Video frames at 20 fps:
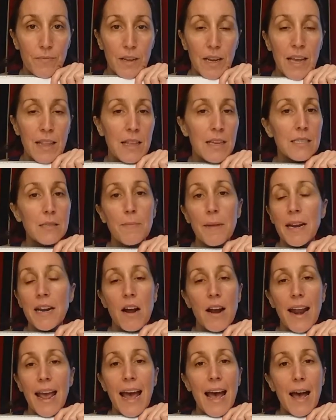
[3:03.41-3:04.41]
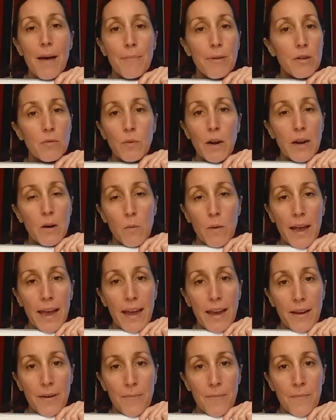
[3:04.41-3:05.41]
And this may not happen right
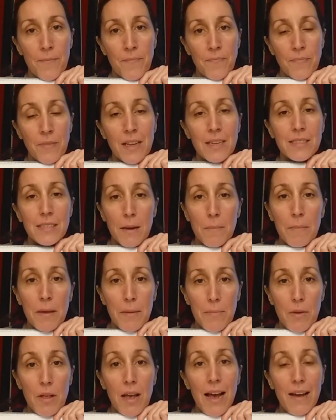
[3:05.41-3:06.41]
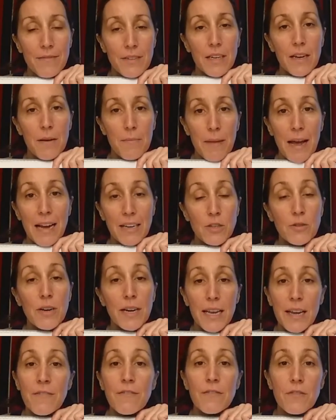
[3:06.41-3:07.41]
away. Some people have to come back to
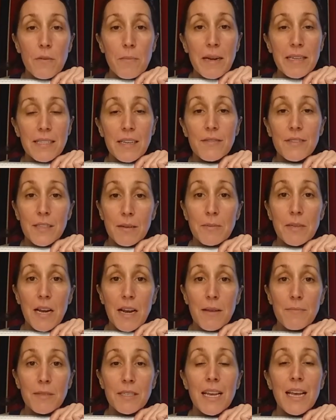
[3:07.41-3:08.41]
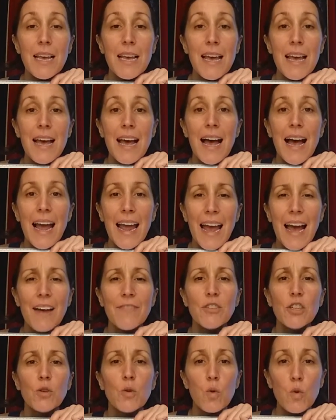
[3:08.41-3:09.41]
it. Even for myself, sometimes I
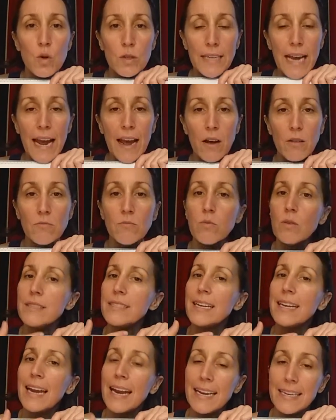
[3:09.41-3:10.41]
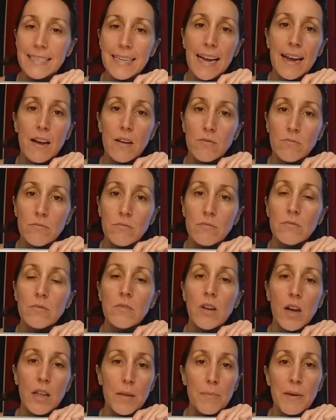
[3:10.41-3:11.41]
have to cool down. Once I get it down
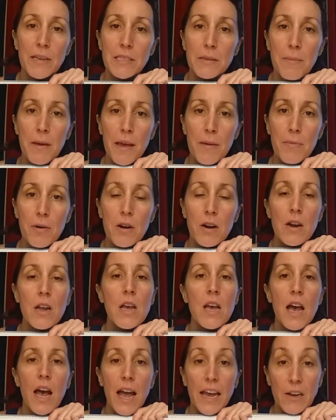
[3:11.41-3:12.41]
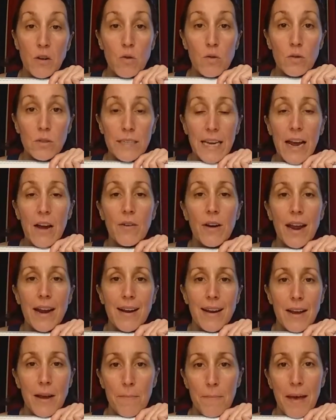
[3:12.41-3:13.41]
on the piece of paper, I cool down
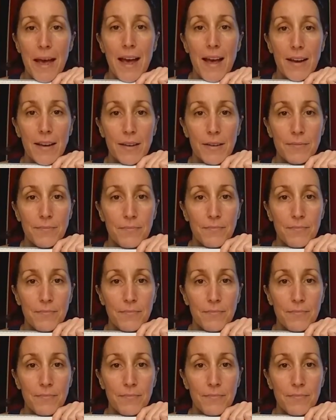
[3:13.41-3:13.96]
and I come back.